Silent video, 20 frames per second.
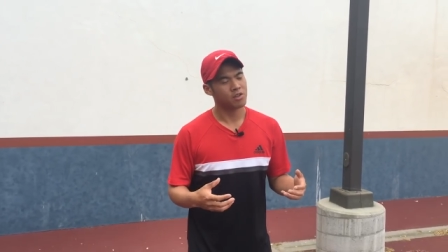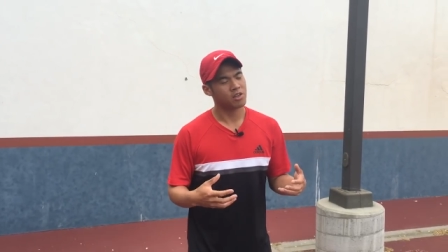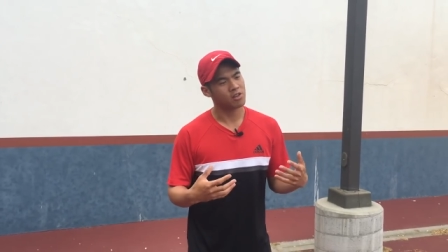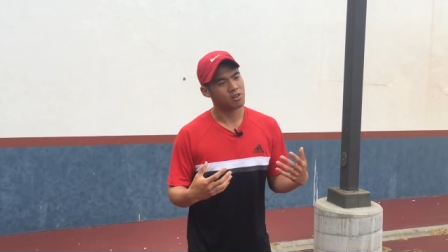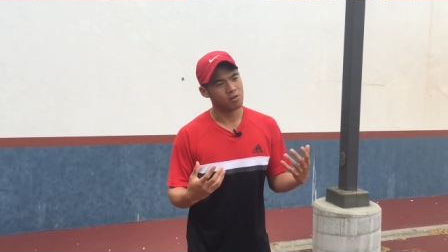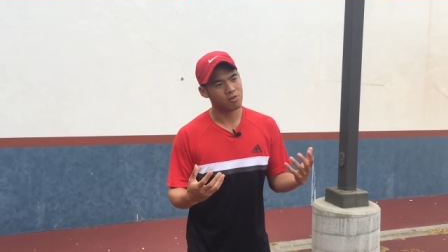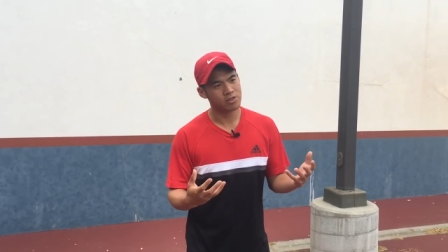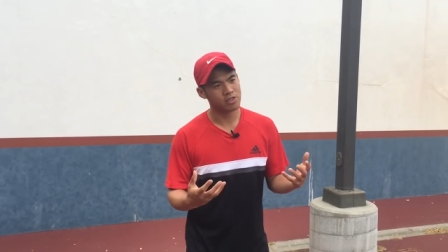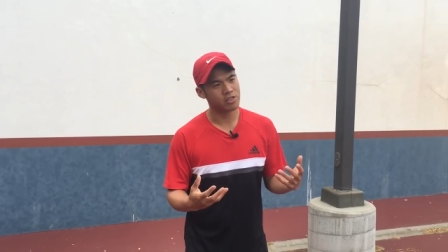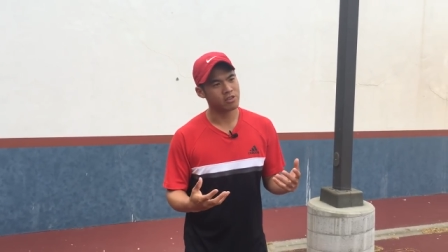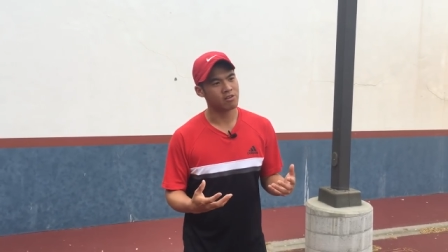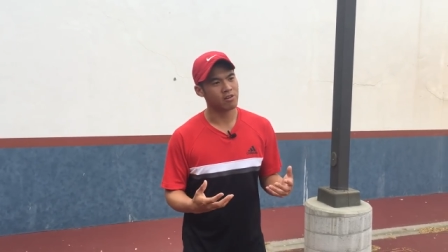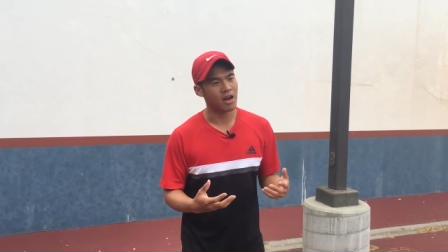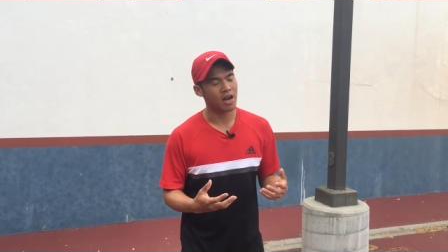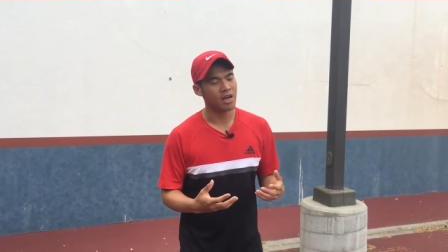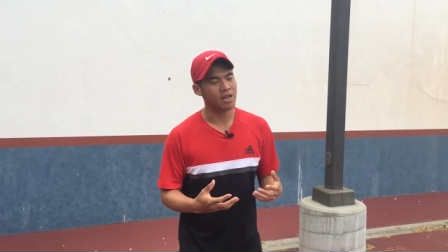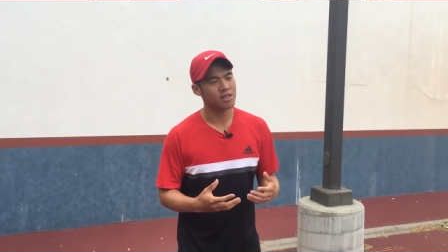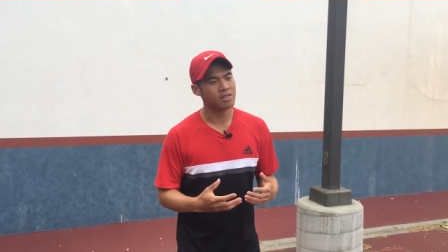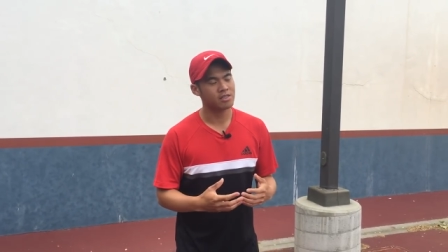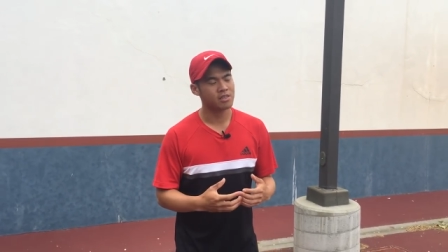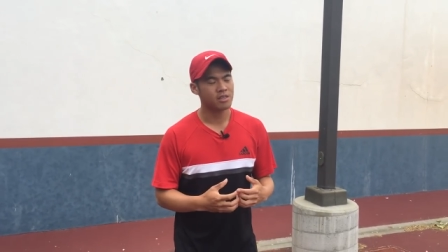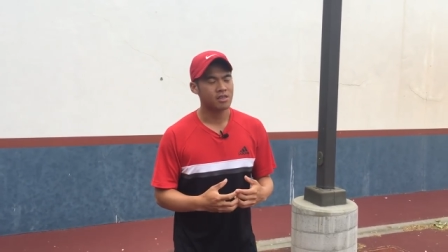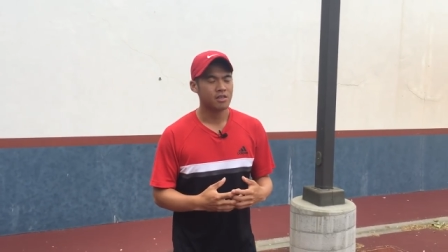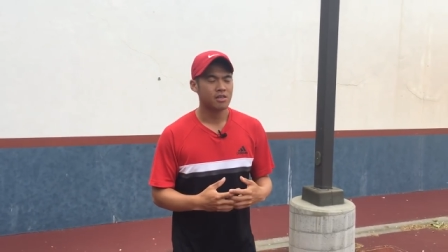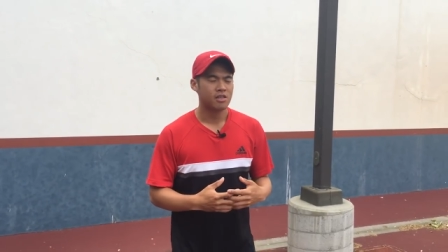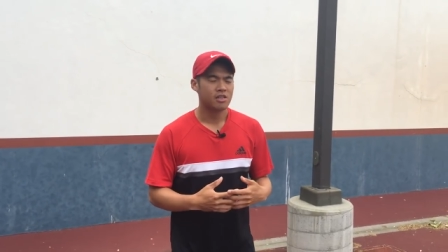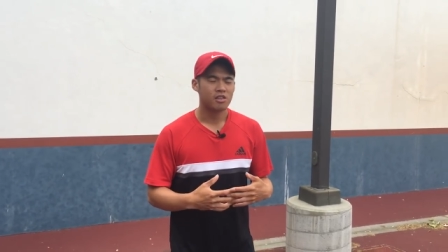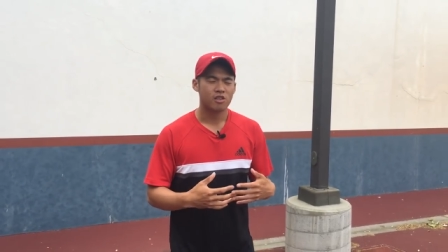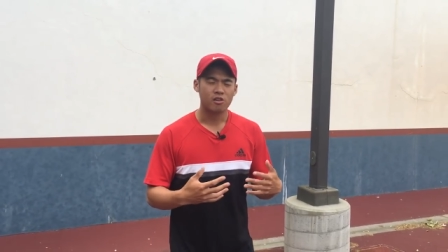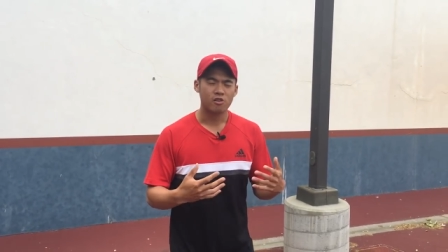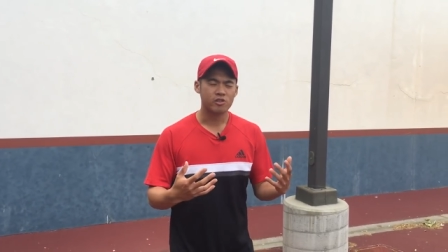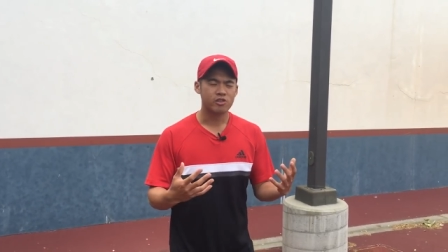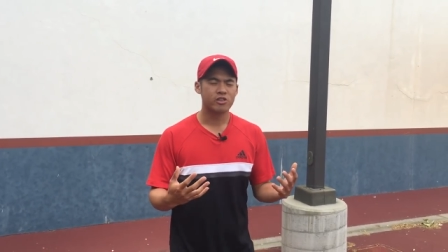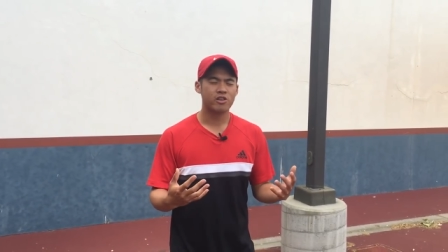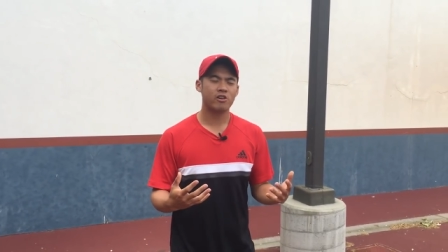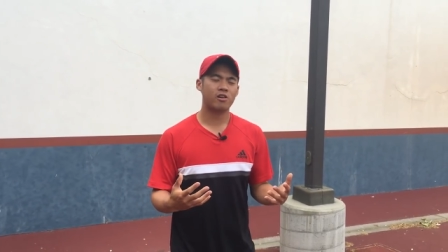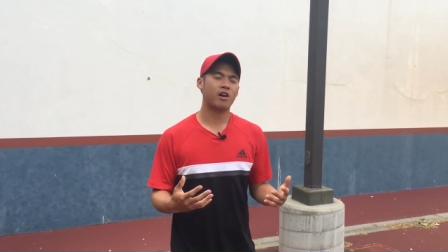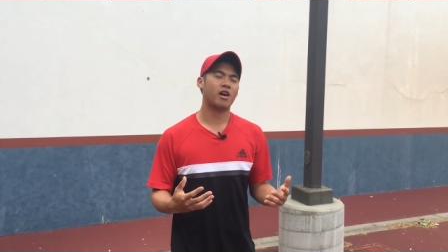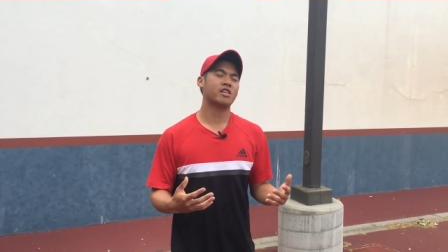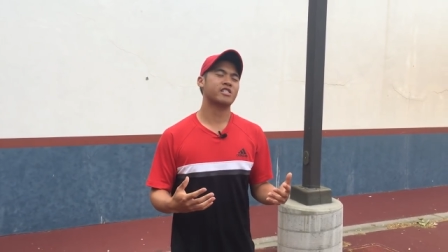closing your eyes
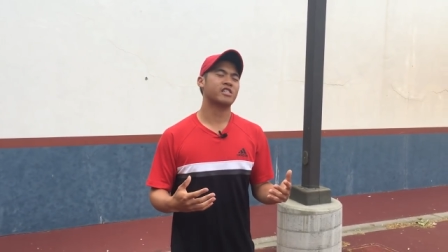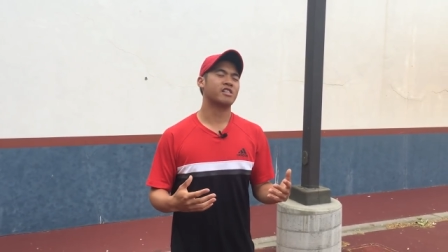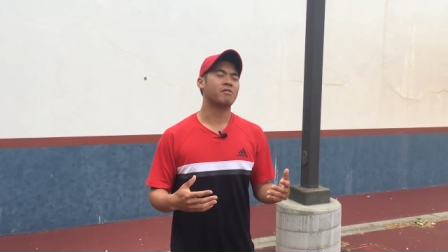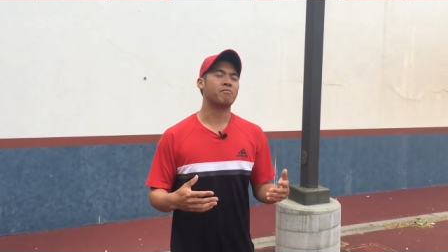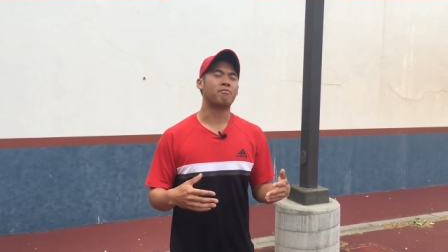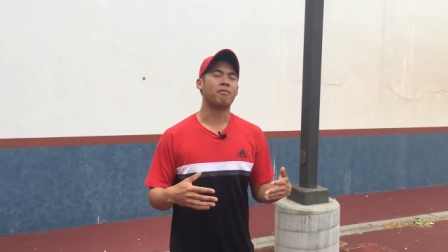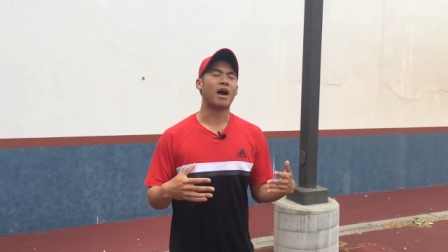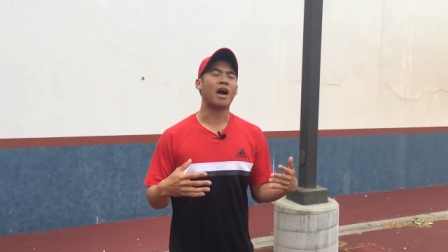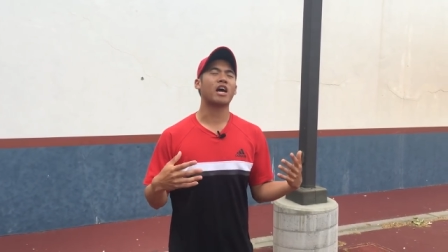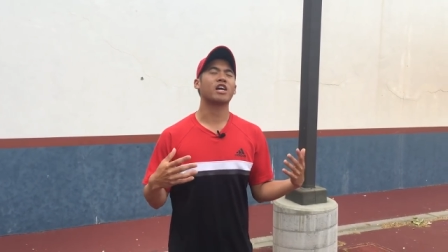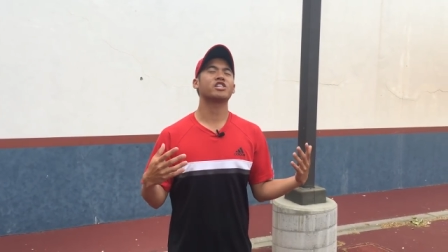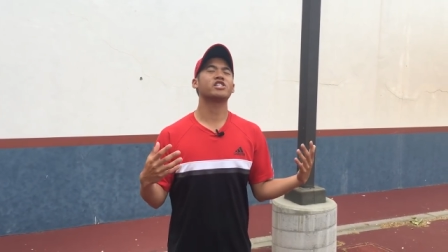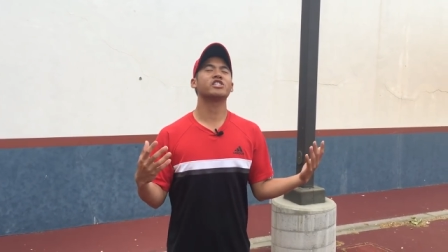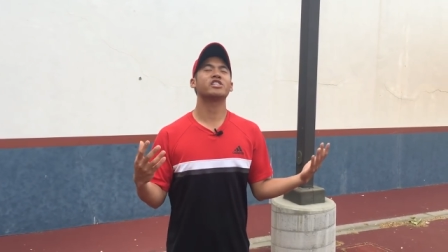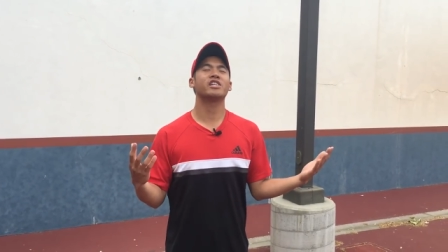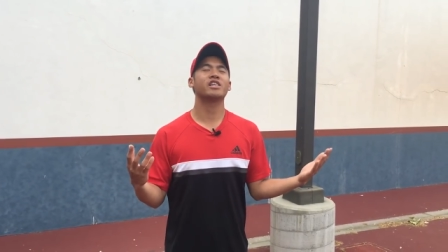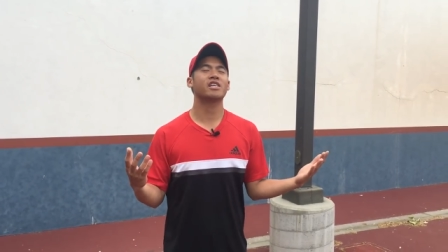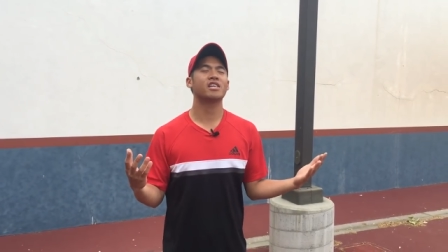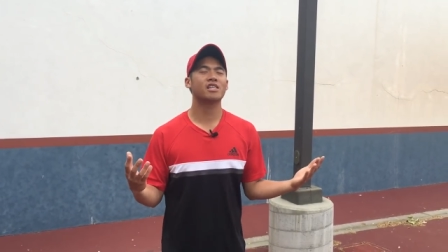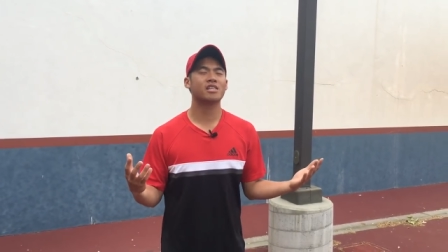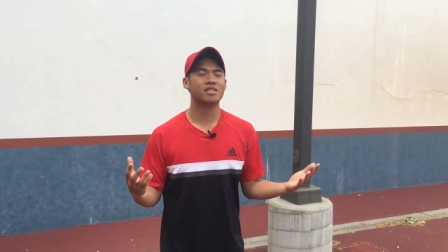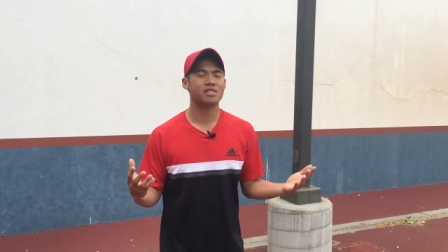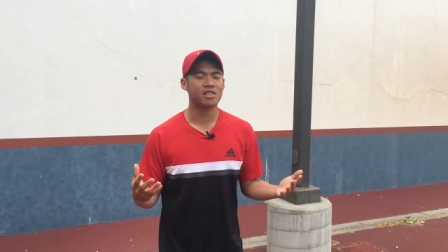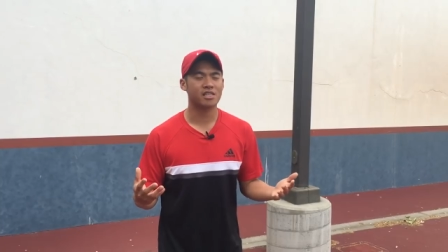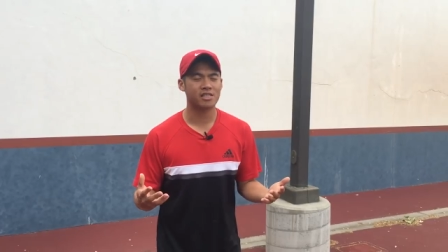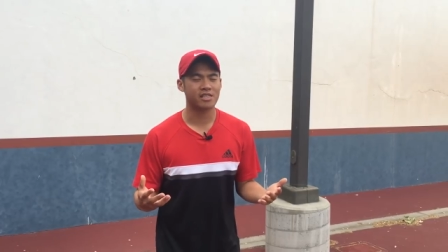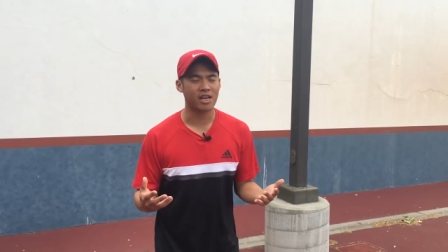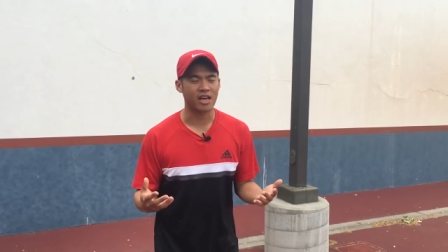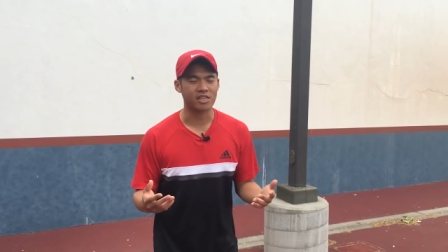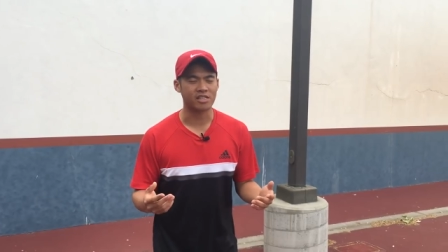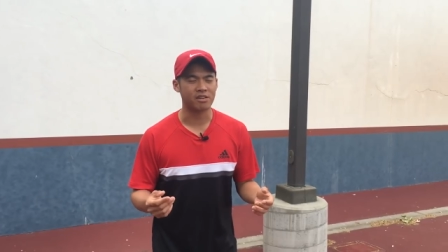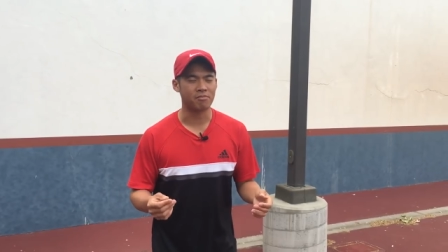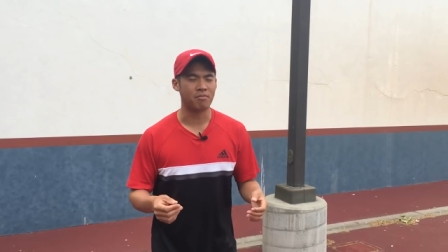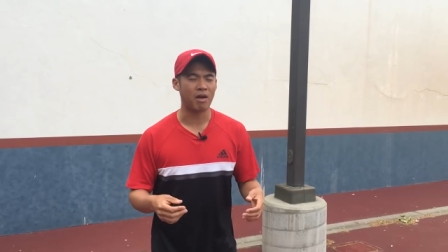and imagining success,